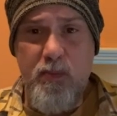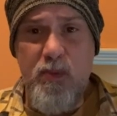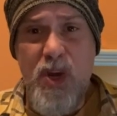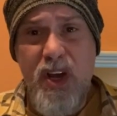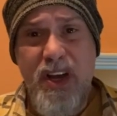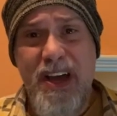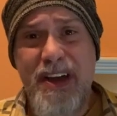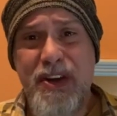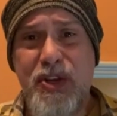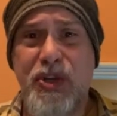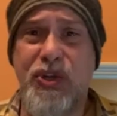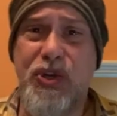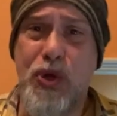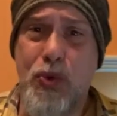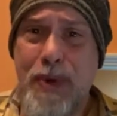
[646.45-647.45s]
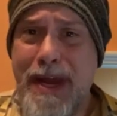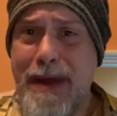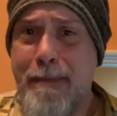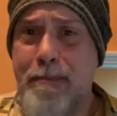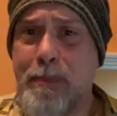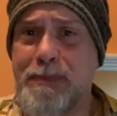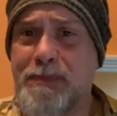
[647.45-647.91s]
Kind of
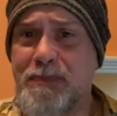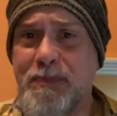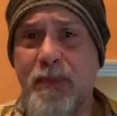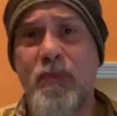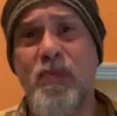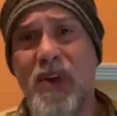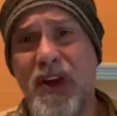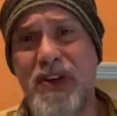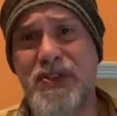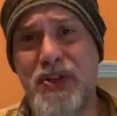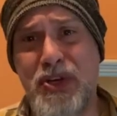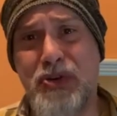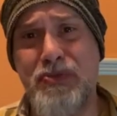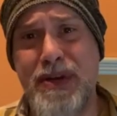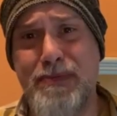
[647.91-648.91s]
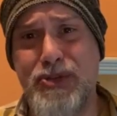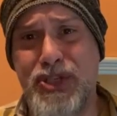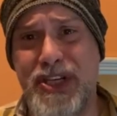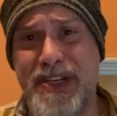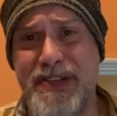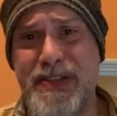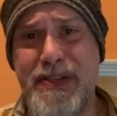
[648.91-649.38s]
gooey because of the cream
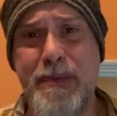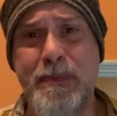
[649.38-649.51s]
cheese.